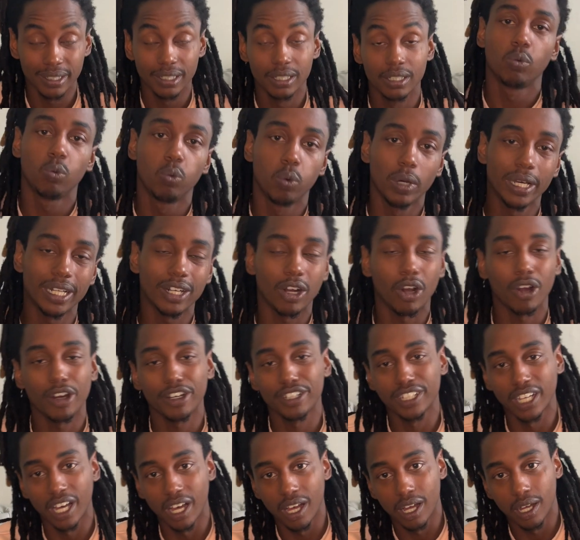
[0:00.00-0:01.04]
What are
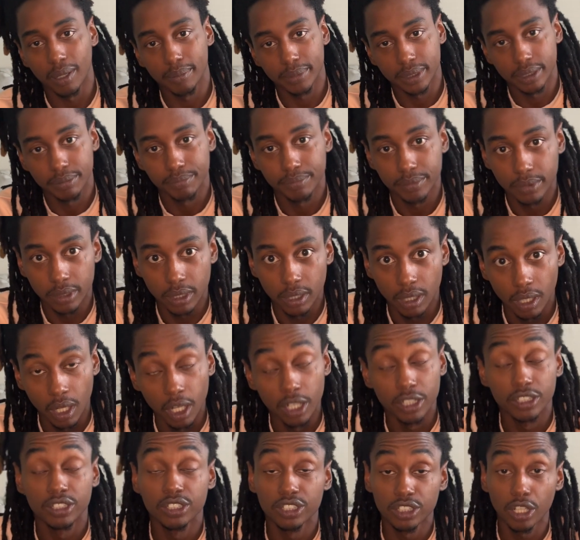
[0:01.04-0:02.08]
comps?
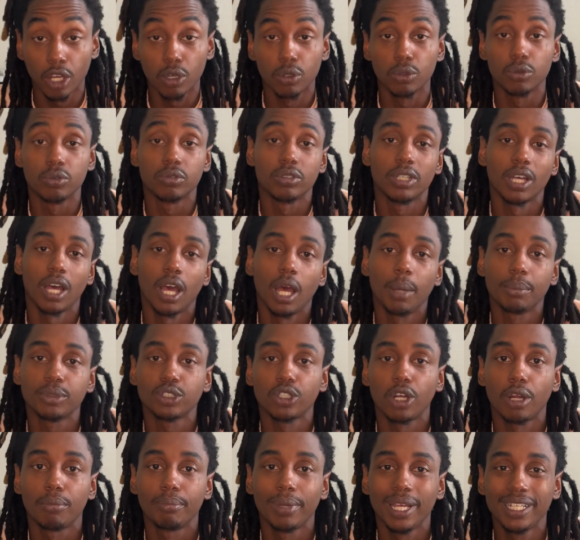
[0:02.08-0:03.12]
So comps are
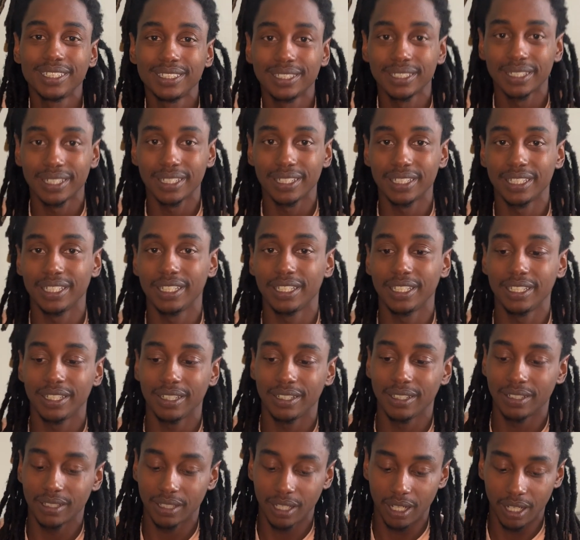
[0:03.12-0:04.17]
basically
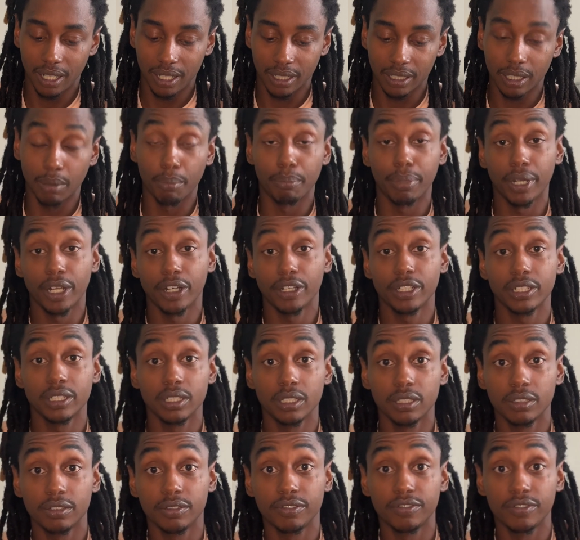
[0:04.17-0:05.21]

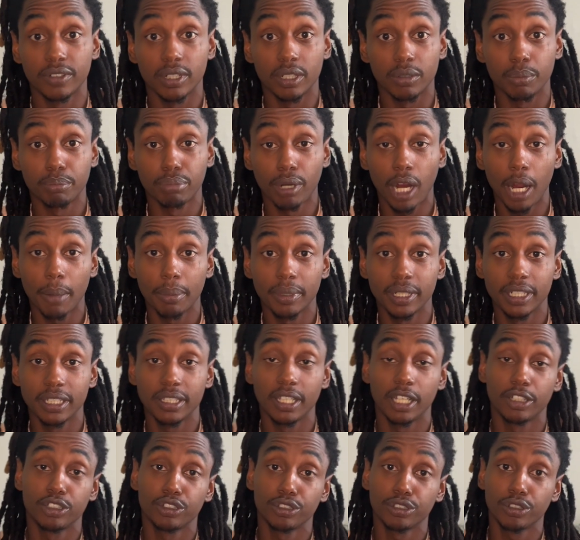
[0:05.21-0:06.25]
comparative property
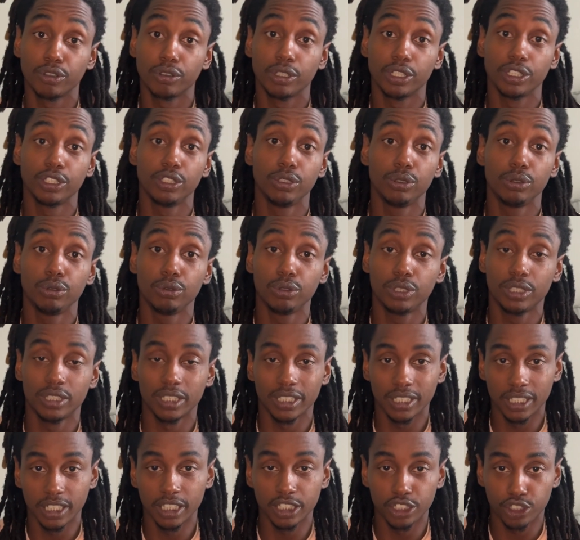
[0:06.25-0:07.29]
that you're going to use to
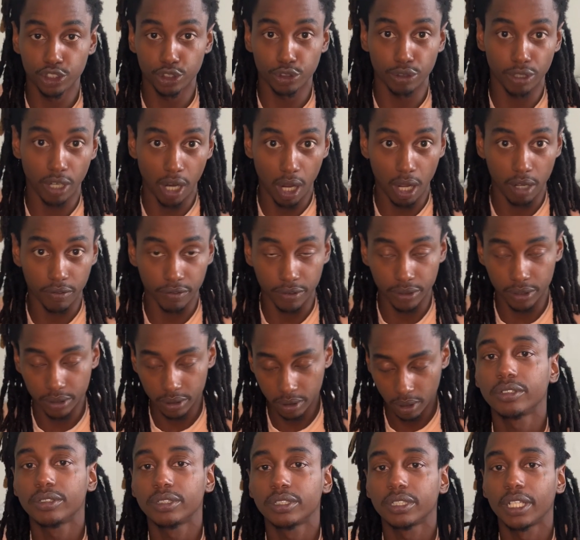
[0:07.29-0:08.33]
get your offers
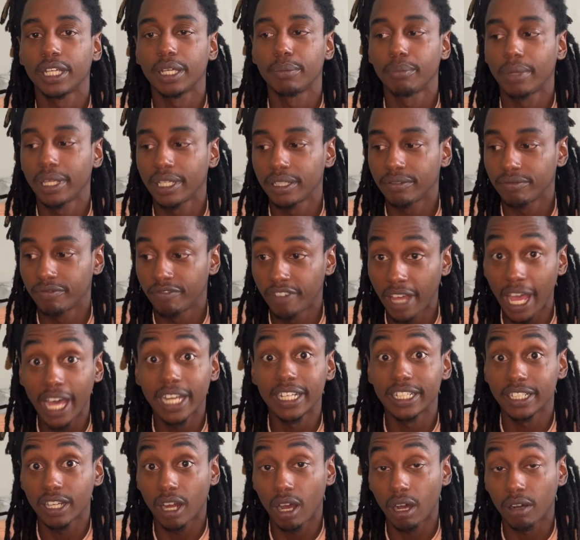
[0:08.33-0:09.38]
and make valid
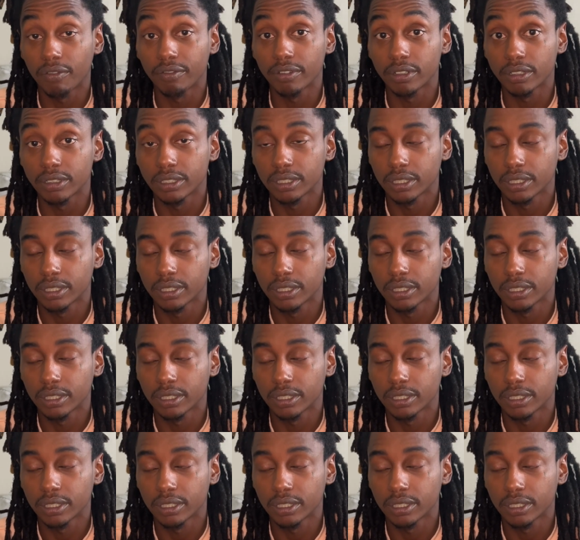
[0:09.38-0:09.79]
offers.